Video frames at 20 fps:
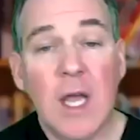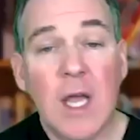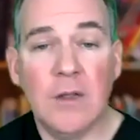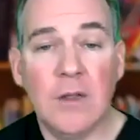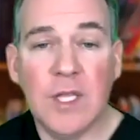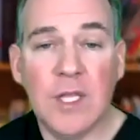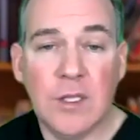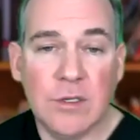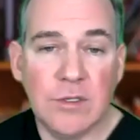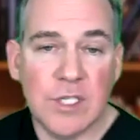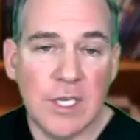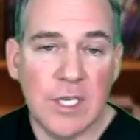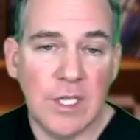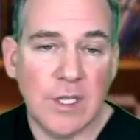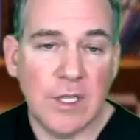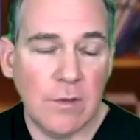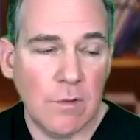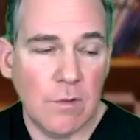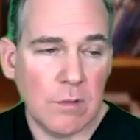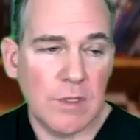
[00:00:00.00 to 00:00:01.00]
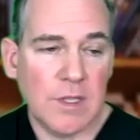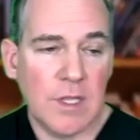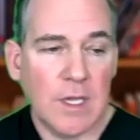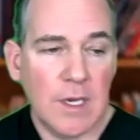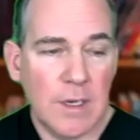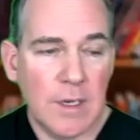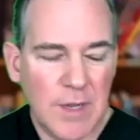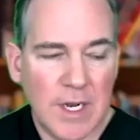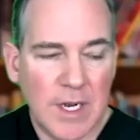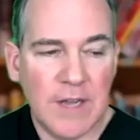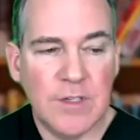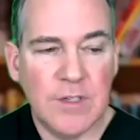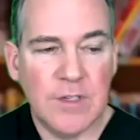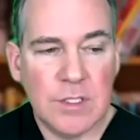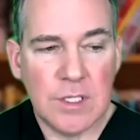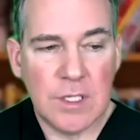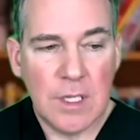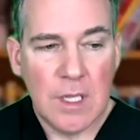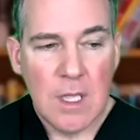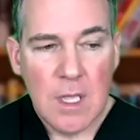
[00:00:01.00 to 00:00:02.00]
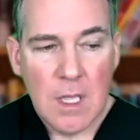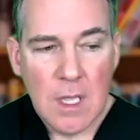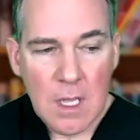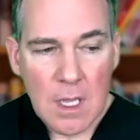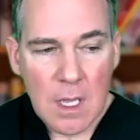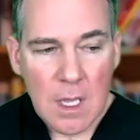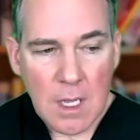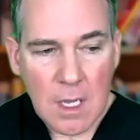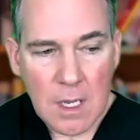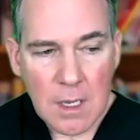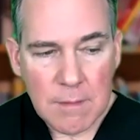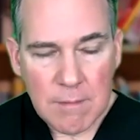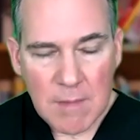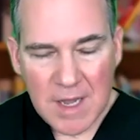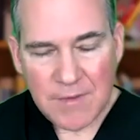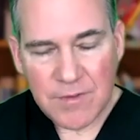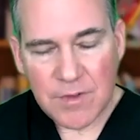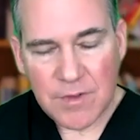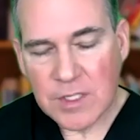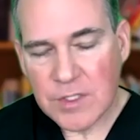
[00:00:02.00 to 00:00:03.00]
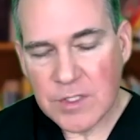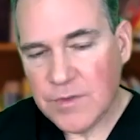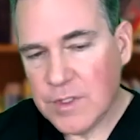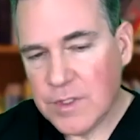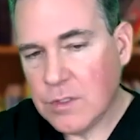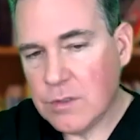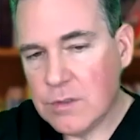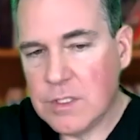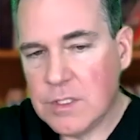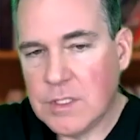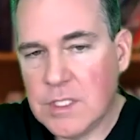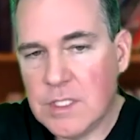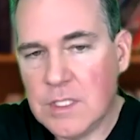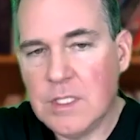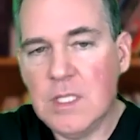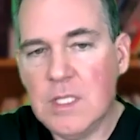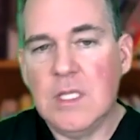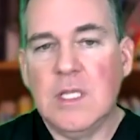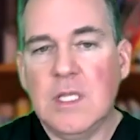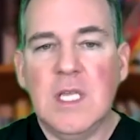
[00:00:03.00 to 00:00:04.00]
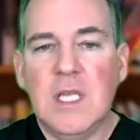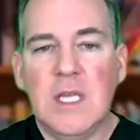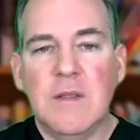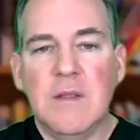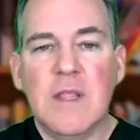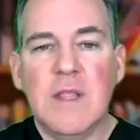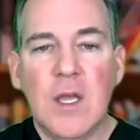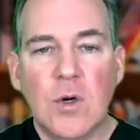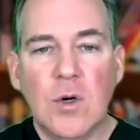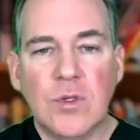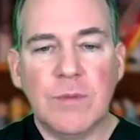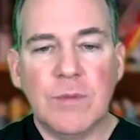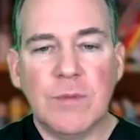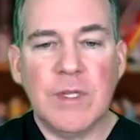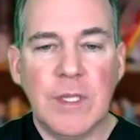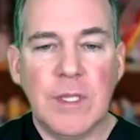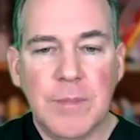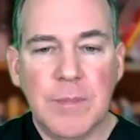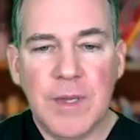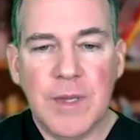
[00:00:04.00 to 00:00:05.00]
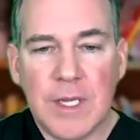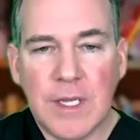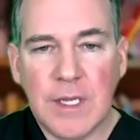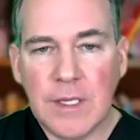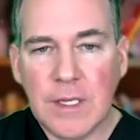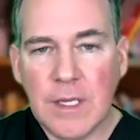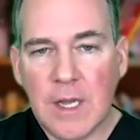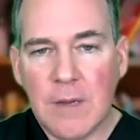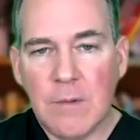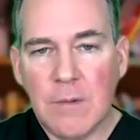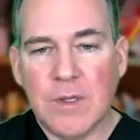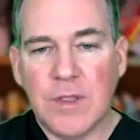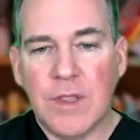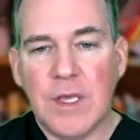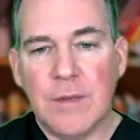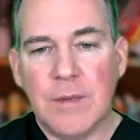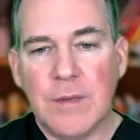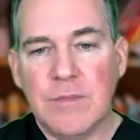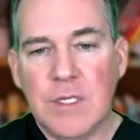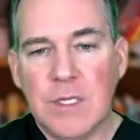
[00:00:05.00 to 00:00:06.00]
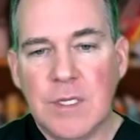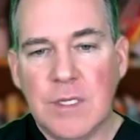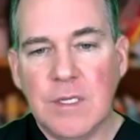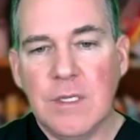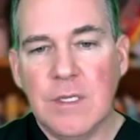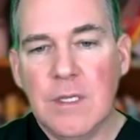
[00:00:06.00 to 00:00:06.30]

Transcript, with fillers: I, don't think there's anything wrong with that. I mean, obviously, yeah. Uh, my philosophy is always that they they ultimately pick. I want them to